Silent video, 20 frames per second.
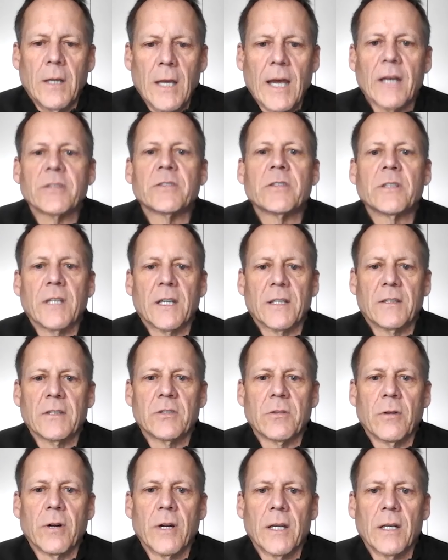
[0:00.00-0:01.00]
has to take
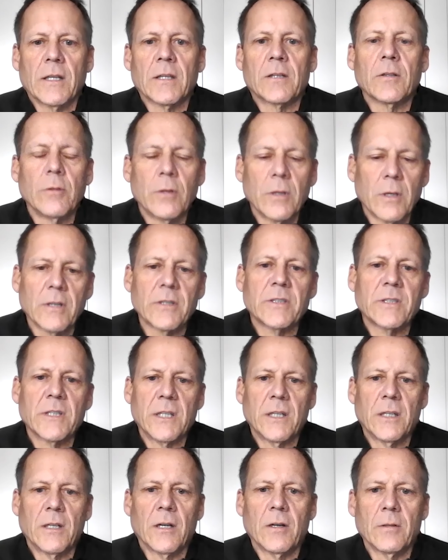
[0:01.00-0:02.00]
this training, including our
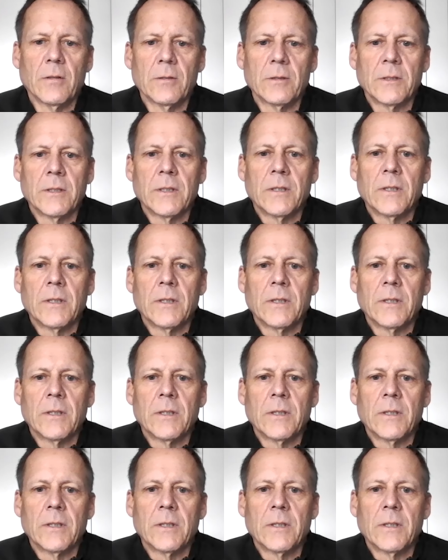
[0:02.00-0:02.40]
C E O.